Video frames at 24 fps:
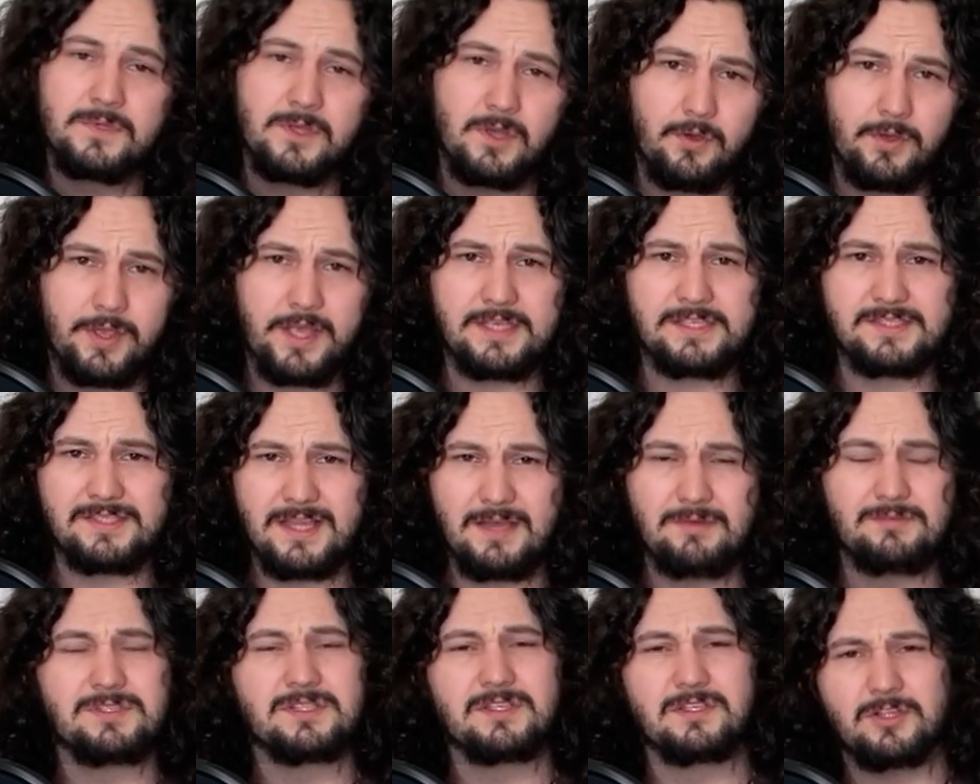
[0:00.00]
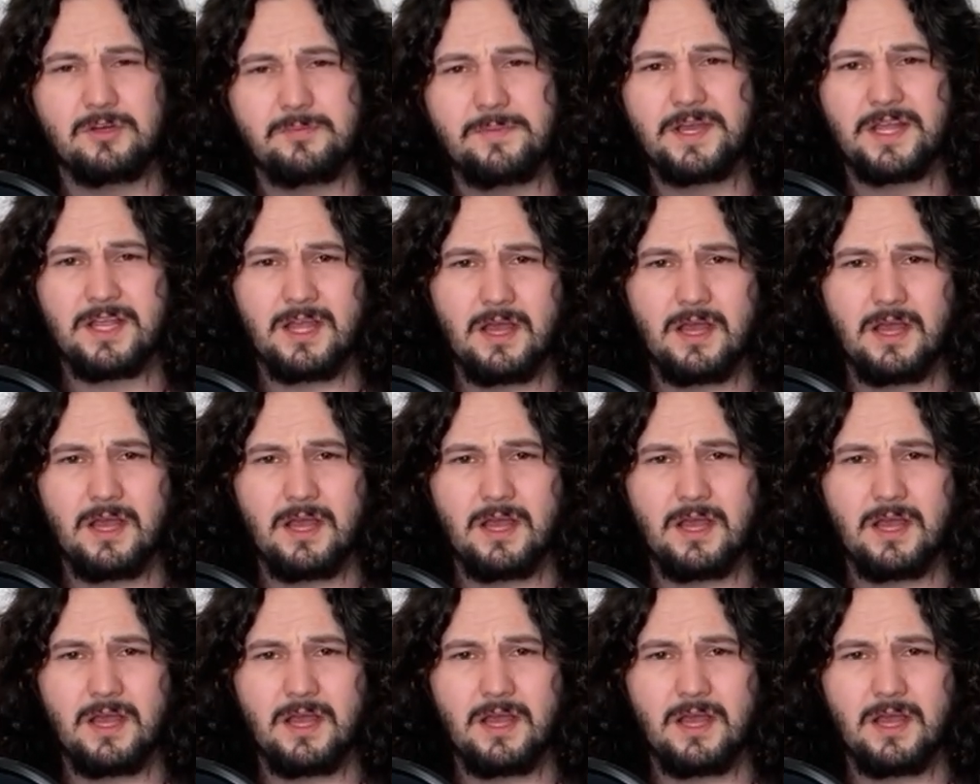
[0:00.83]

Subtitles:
Okay, so that was a little bit